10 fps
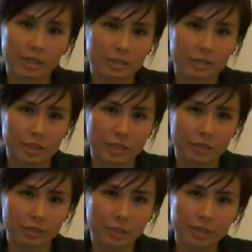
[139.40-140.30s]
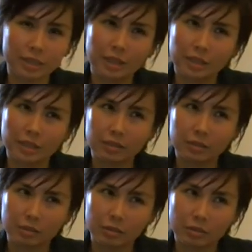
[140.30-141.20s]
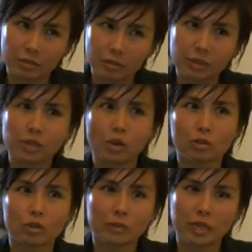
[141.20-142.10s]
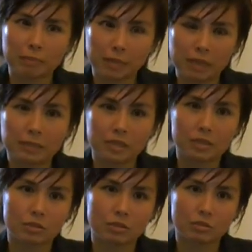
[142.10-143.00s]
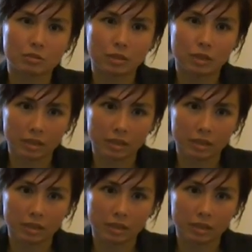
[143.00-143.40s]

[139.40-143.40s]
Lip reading: Secretary General? Because couldn't it also be impediments to